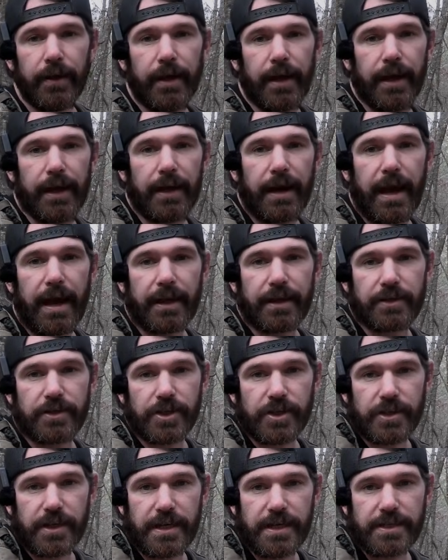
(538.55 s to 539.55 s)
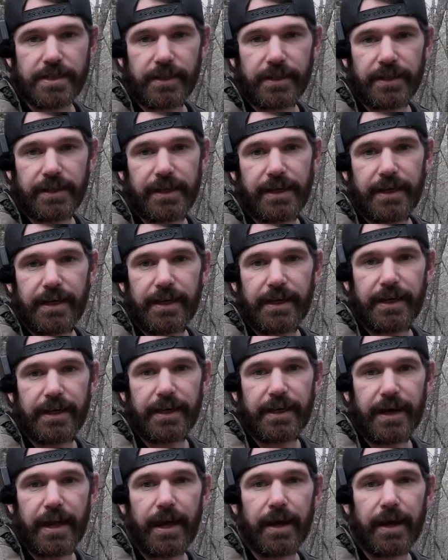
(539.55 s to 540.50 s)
and I can just easily get it in and